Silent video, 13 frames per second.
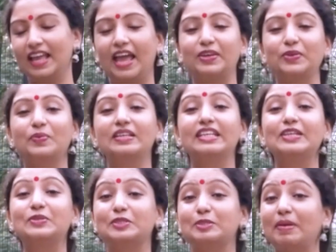and you will
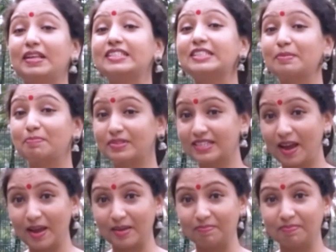need to spend some
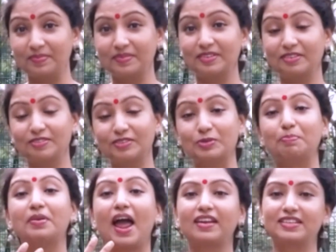time to
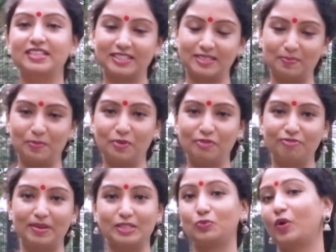practice the
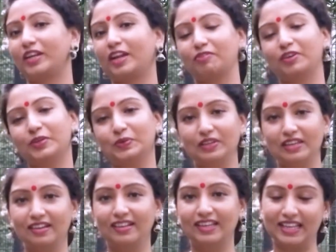movements, whatever you
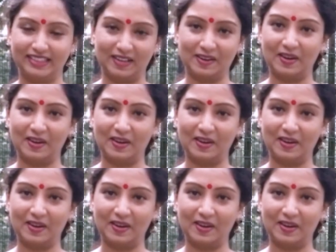learn in the